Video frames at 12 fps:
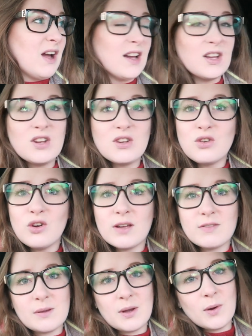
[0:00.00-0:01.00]
I couldn't not
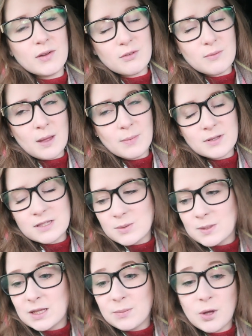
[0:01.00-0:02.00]
give something away from there because it's
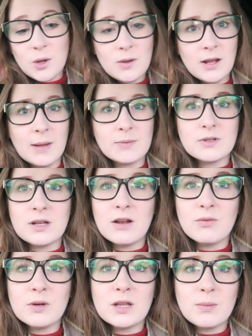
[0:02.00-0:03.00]
Winnie the Pooh and I absolutely
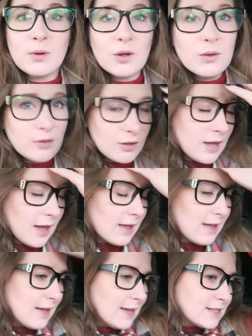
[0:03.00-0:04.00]
love Winnie the Pooh. So yeah.
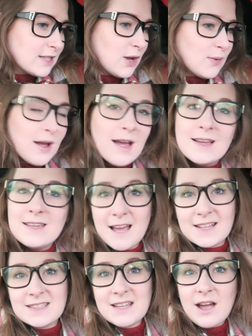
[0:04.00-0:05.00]
So
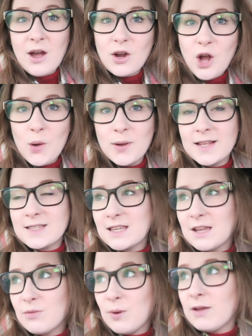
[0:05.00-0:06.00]
yes, i will going into
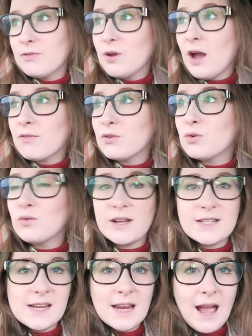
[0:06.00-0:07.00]
the giveaway if you haven't
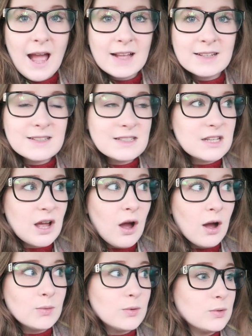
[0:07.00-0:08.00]
already and
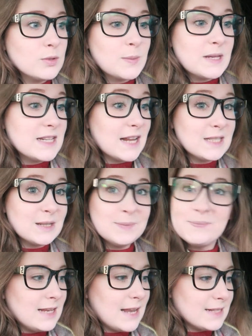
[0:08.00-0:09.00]
I will speak to you later.
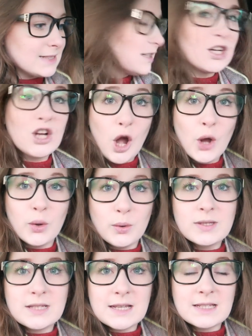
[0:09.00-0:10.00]
Let's go,
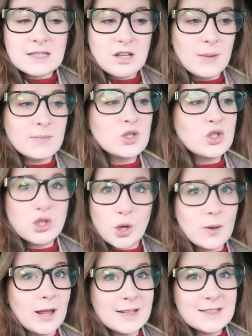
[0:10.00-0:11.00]
seeing as I'm
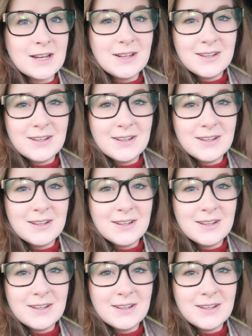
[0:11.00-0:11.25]
so late.